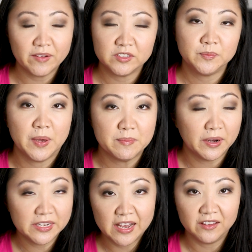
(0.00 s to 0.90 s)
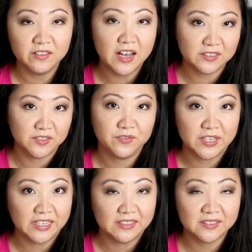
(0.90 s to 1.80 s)
have to spend money on lots of
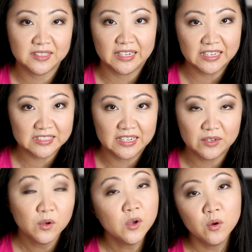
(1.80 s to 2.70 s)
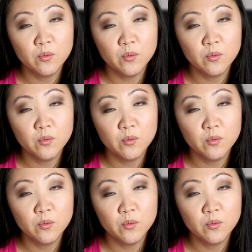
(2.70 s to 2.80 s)
things that I did